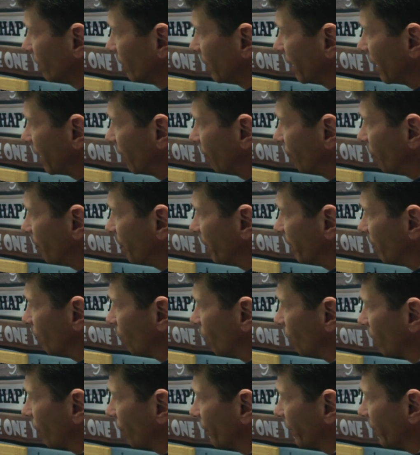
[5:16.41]
have a bit
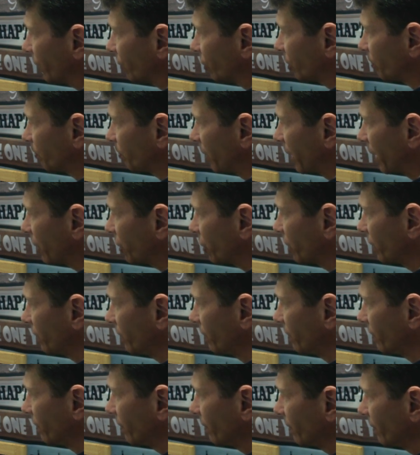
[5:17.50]
more of an
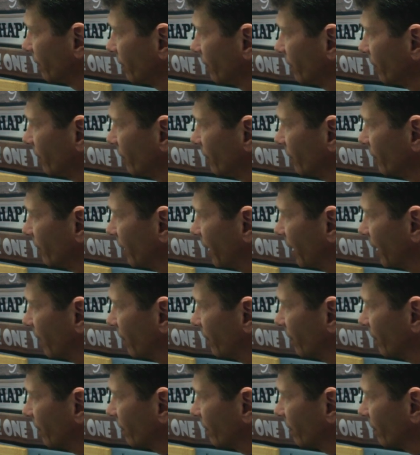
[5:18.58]
expression that